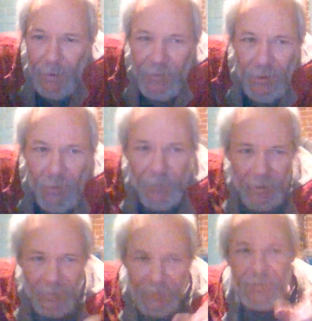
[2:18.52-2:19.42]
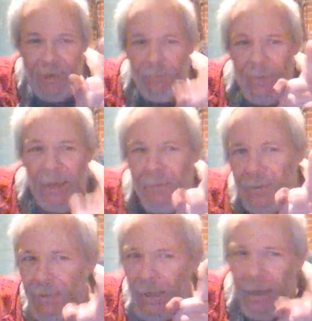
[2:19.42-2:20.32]
So far since I've met
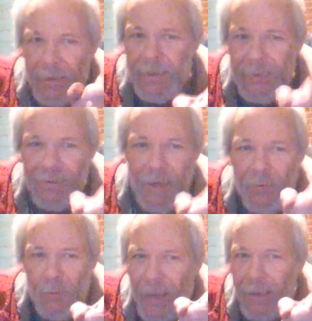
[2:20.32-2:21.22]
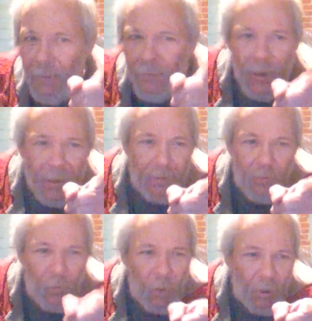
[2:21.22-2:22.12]
this guy, he's never made a
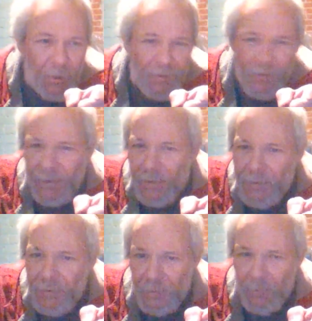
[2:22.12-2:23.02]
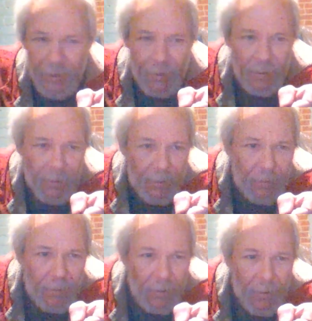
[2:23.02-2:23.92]
fucking word of sense to me.
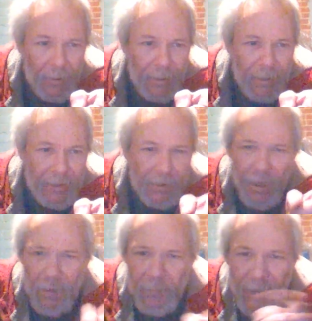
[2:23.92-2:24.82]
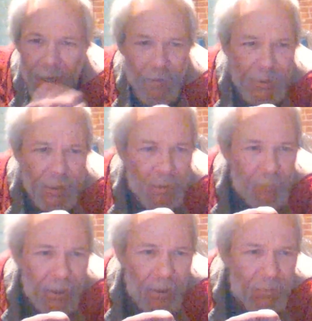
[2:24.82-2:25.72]
He comes at me
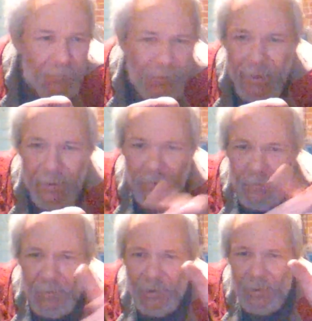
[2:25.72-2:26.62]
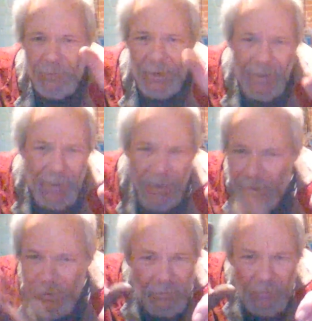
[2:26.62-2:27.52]
about fucking light
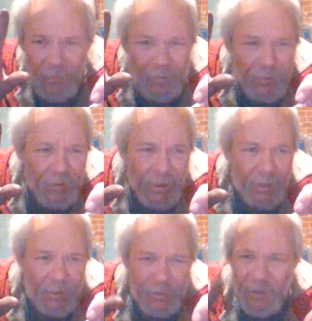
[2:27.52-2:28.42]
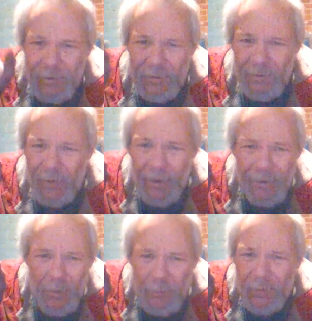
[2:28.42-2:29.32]
angles and it doesn't
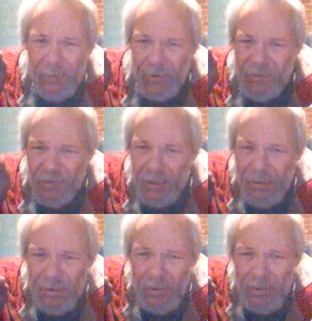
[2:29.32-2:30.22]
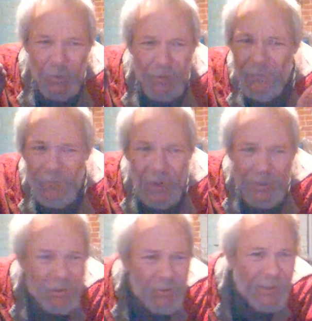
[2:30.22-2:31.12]
line up with the sun. Where the fuck
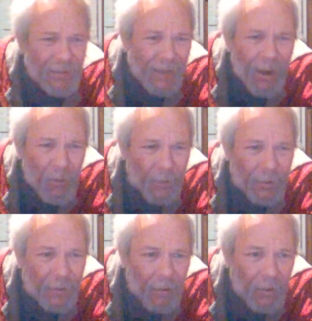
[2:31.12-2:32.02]
did you get that one?